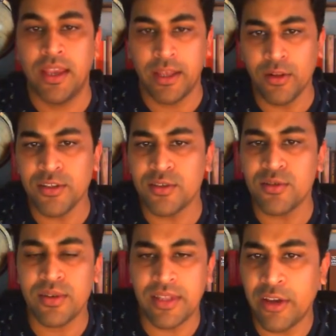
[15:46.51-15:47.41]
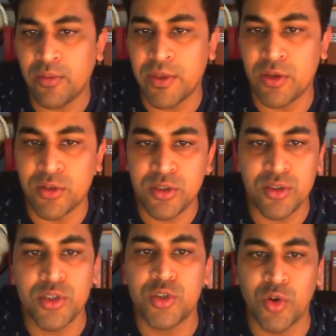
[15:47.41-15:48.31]
and also they could be used to
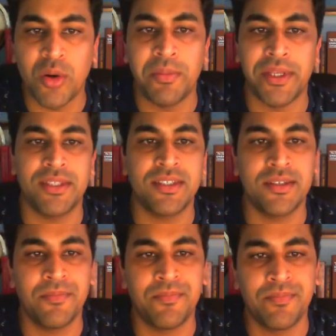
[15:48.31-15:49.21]
store bits.